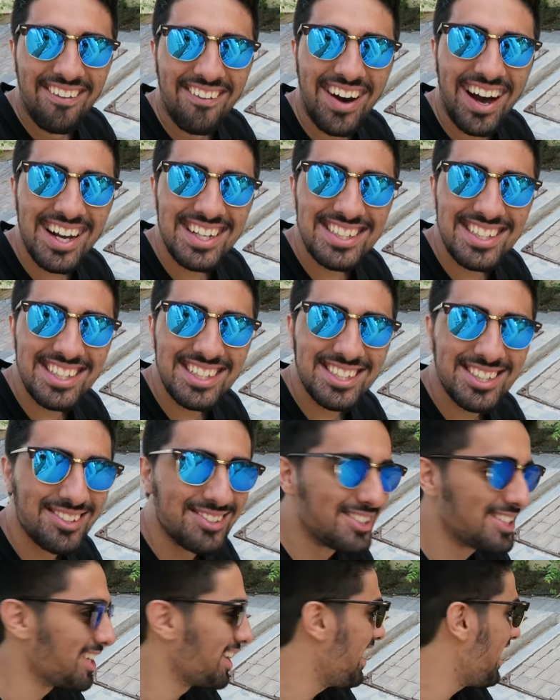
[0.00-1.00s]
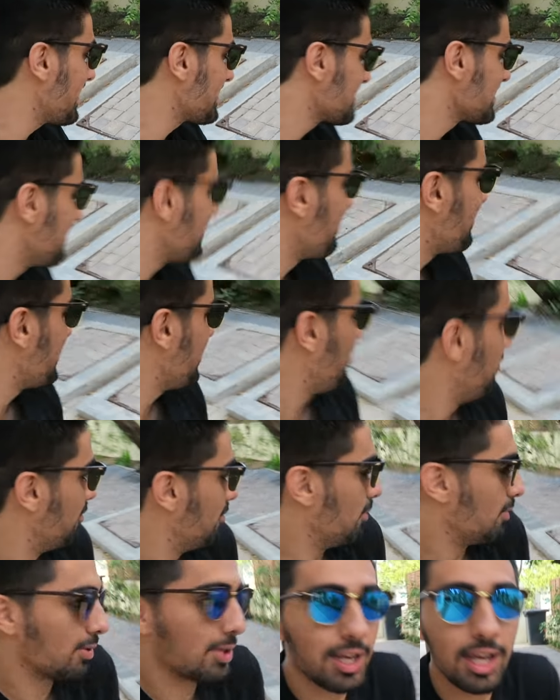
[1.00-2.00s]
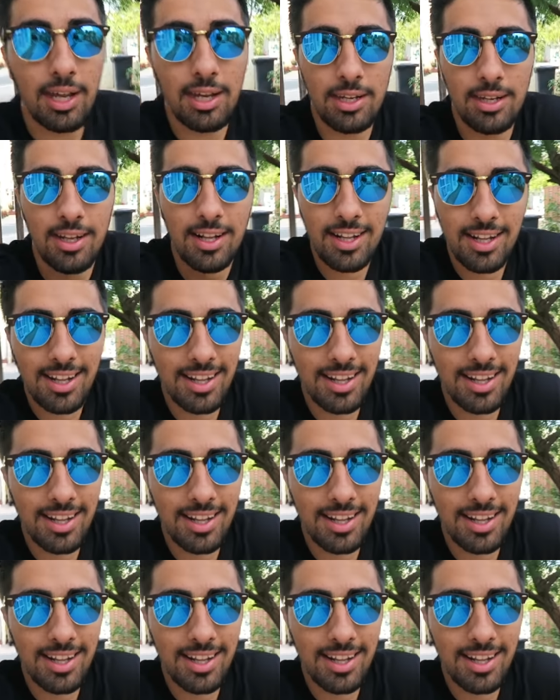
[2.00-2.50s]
Why is he so chillaxed now? Oh, okay.